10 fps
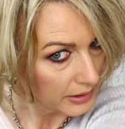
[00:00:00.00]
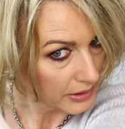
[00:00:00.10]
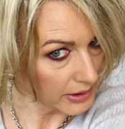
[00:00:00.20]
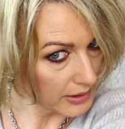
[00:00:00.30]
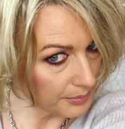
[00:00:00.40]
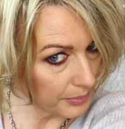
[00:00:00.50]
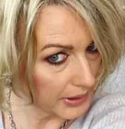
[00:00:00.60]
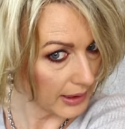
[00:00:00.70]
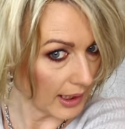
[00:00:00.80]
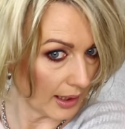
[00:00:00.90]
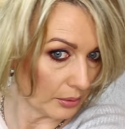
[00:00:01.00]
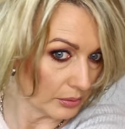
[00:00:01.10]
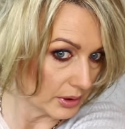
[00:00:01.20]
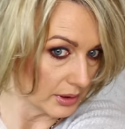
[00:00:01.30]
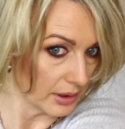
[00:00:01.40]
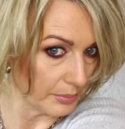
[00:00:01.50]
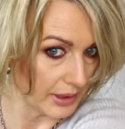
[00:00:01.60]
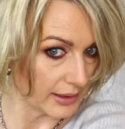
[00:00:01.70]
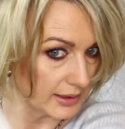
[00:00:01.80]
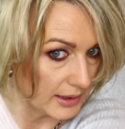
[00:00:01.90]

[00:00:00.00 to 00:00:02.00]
just pick out the bits